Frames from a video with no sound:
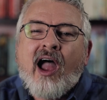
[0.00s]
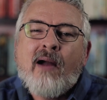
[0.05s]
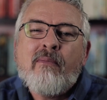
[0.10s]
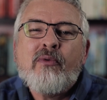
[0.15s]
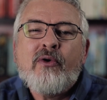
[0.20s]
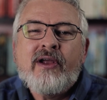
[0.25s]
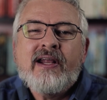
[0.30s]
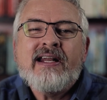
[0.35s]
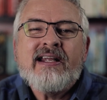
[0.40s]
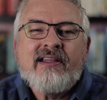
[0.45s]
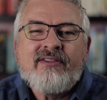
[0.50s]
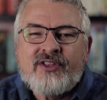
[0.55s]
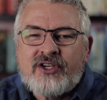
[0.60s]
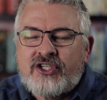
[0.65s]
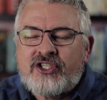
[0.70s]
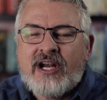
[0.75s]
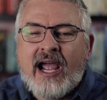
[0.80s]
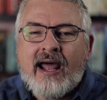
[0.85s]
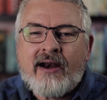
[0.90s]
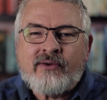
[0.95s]
operating in
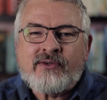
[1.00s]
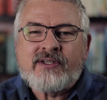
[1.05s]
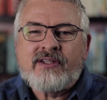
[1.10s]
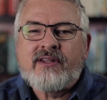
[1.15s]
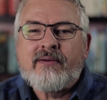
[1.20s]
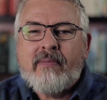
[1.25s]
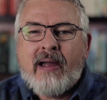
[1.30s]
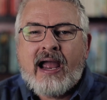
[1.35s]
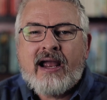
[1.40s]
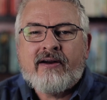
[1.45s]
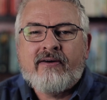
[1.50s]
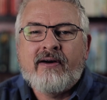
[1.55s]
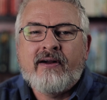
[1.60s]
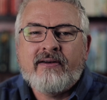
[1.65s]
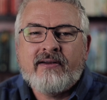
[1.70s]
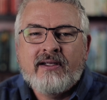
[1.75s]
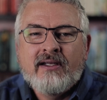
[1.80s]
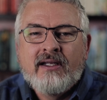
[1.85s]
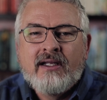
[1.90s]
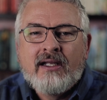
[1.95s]
the shadows in the
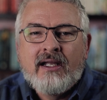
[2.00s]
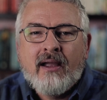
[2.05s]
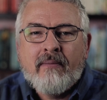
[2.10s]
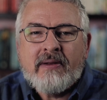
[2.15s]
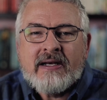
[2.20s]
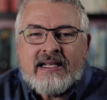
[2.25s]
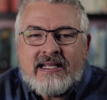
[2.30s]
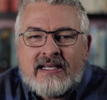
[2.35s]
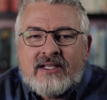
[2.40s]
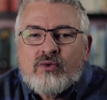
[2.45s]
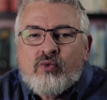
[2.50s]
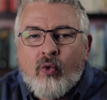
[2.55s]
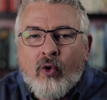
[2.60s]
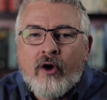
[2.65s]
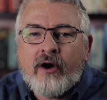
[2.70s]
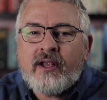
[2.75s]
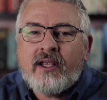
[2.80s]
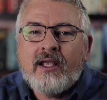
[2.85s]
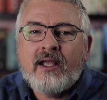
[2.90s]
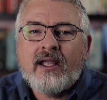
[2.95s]
background. I mean, he is
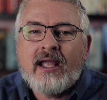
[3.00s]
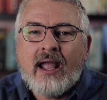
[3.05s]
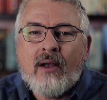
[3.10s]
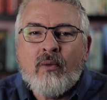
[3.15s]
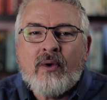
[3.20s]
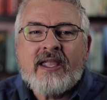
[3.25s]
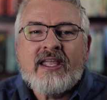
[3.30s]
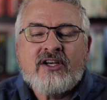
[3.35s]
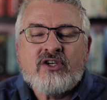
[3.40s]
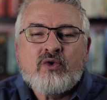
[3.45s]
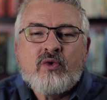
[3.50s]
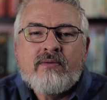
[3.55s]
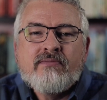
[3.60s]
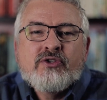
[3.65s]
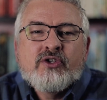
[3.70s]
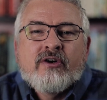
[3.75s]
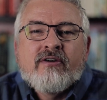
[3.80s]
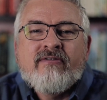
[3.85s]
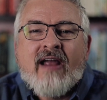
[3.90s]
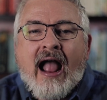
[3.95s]
working, and we get to
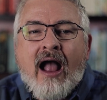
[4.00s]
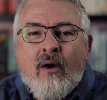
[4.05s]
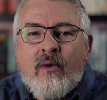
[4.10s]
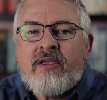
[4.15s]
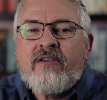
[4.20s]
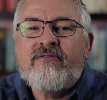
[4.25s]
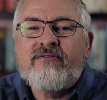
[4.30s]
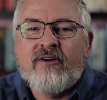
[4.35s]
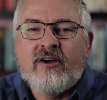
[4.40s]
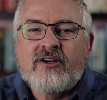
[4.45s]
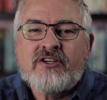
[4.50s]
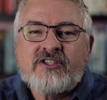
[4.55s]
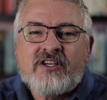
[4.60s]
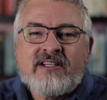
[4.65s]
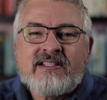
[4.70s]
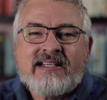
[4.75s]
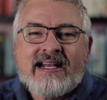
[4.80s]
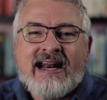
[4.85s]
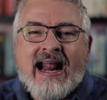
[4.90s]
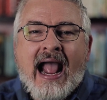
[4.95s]
observe how he
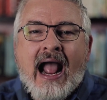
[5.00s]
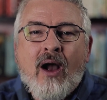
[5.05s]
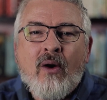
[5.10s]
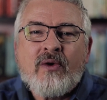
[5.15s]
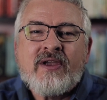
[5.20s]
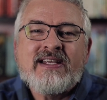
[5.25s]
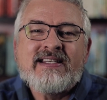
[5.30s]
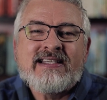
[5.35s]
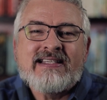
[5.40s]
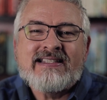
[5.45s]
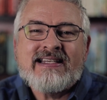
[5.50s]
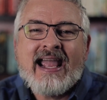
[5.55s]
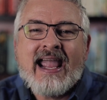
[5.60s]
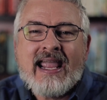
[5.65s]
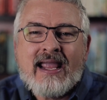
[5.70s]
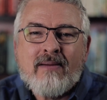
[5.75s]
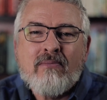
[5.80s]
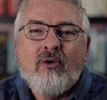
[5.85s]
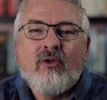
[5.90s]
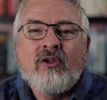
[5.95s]
functions and how he's
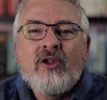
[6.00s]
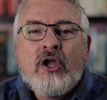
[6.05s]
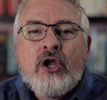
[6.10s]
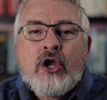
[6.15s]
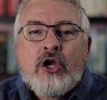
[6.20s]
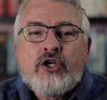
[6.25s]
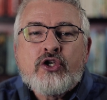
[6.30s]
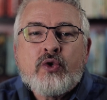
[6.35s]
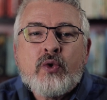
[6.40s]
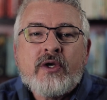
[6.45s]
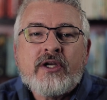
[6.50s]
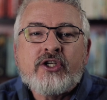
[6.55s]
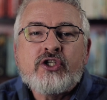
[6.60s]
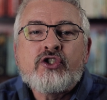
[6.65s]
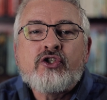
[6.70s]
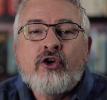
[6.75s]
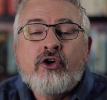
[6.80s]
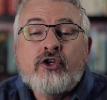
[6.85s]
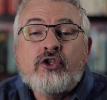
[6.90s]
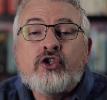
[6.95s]
able to
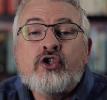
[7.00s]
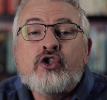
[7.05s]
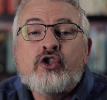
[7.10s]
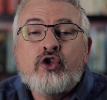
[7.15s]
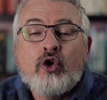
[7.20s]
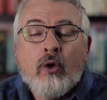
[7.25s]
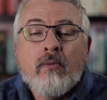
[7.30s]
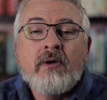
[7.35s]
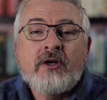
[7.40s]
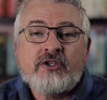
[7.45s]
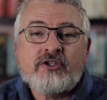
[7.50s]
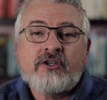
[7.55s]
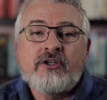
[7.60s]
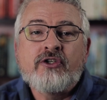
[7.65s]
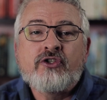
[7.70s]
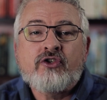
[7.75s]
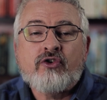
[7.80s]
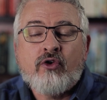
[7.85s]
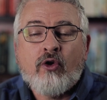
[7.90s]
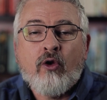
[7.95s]
exert so much
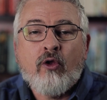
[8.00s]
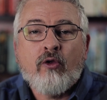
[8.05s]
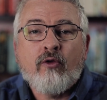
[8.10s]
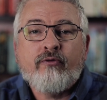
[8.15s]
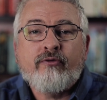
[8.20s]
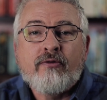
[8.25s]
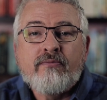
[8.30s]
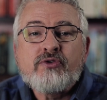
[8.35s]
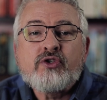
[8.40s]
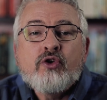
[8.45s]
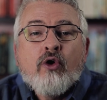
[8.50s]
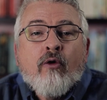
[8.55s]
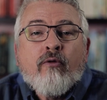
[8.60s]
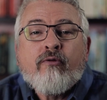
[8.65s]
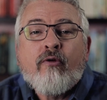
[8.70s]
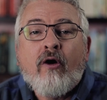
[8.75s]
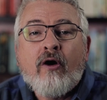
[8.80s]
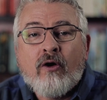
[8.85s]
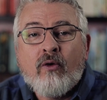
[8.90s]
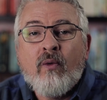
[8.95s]
control from so
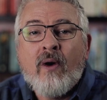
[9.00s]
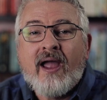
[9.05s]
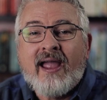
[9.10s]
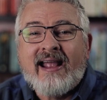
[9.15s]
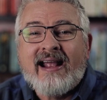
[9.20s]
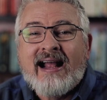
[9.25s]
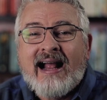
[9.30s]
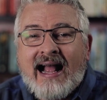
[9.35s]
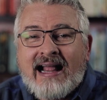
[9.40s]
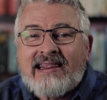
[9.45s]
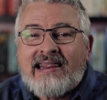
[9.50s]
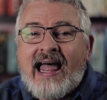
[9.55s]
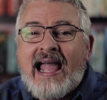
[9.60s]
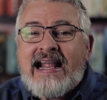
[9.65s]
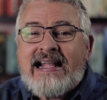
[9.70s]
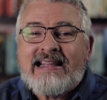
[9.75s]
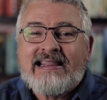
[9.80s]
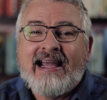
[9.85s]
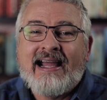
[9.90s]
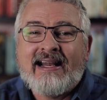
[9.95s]
far away. I
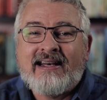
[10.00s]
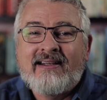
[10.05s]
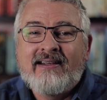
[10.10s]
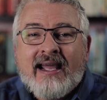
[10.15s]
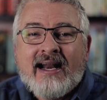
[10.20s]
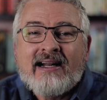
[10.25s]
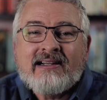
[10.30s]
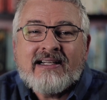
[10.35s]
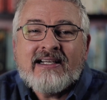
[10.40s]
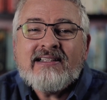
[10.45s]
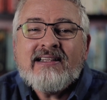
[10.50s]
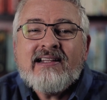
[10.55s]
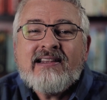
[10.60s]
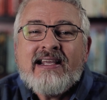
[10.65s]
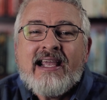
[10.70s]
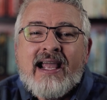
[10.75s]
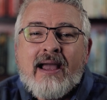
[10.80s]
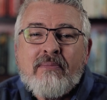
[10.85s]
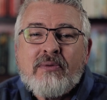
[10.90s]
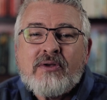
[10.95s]
like that. And I like
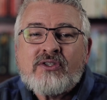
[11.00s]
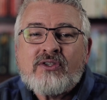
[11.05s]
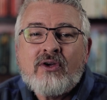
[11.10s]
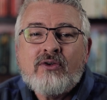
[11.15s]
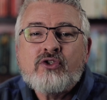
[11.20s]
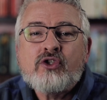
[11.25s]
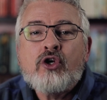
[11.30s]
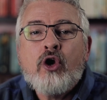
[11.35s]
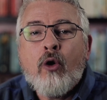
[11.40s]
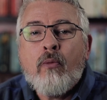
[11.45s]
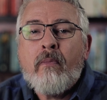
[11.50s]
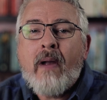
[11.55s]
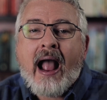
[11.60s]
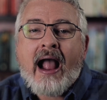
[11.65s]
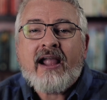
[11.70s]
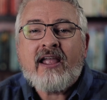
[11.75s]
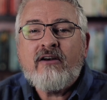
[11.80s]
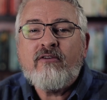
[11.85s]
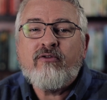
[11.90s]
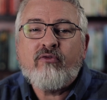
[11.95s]
that the episodes go
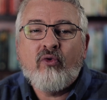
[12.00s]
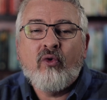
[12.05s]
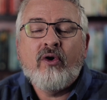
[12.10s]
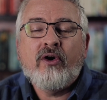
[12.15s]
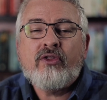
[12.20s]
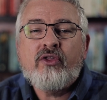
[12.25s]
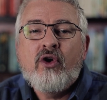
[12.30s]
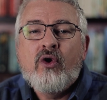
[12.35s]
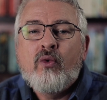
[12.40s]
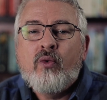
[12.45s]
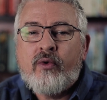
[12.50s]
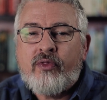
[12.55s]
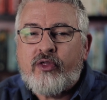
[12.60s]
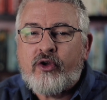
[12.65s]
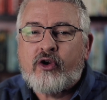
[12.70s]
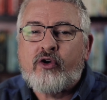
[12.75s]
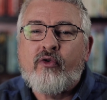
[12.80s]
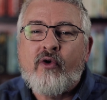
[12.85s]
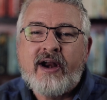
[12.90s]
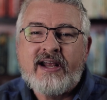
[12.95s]
back and forth with
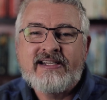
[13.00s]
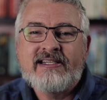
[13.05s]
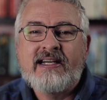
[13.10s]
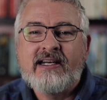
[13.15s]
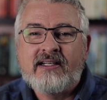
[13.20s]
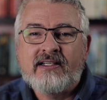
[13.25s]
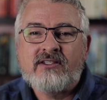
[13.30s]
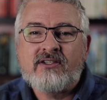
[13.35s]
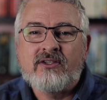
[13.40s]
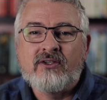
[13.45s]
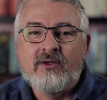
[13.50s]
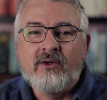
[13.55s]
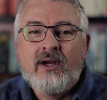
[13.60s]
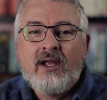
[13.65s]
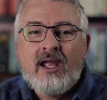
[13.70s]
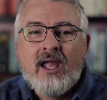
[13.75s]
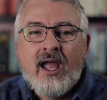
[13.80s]
the craziness too.